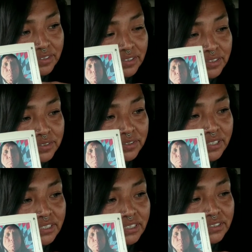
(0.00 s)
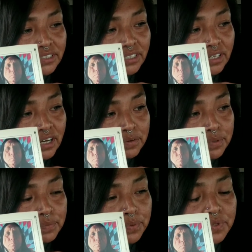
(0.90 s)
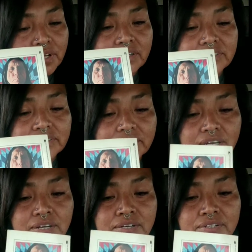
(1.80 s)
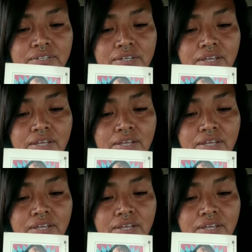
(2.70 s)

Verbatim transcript: you know, because there's a lot of people that are scared